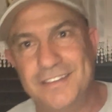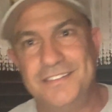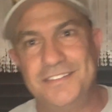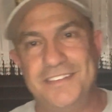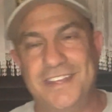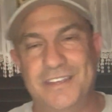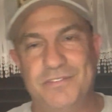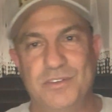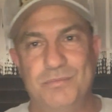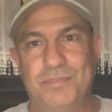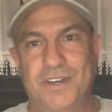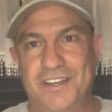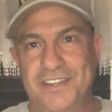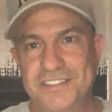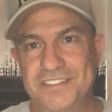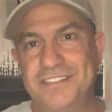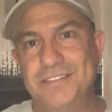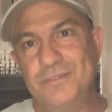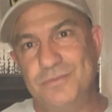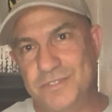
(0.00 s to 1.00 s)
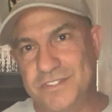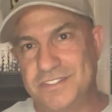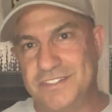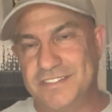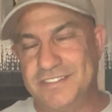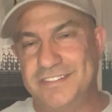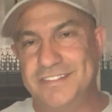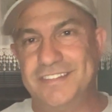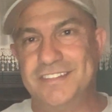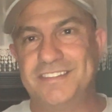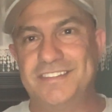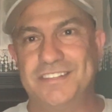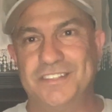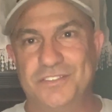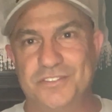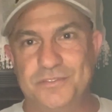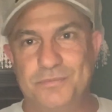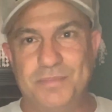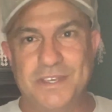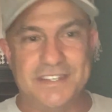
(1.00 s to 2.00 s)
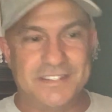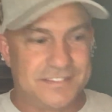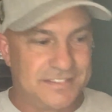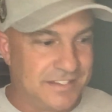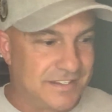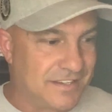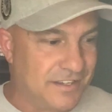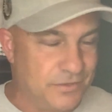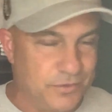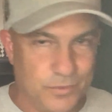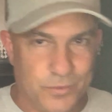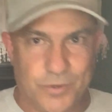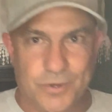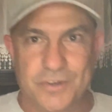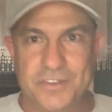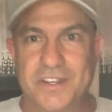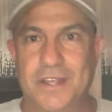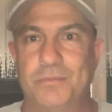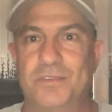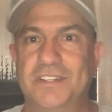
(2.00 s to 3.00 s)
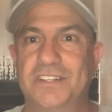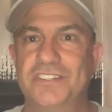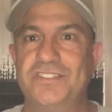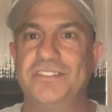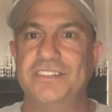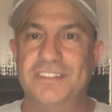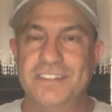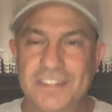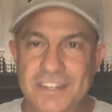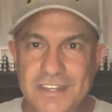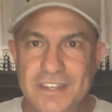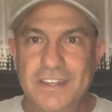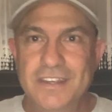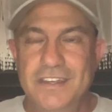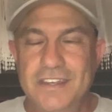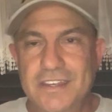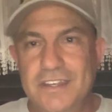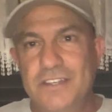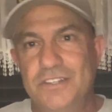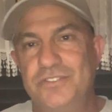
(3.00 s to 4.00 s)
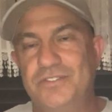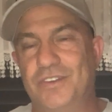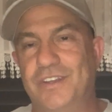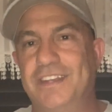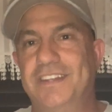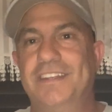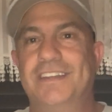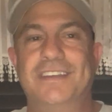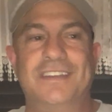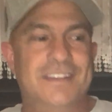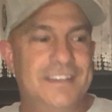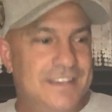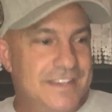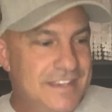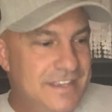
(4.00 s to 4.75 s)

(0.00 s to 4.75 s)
Navy Buds, which is the SEALs basic underwater demolition training.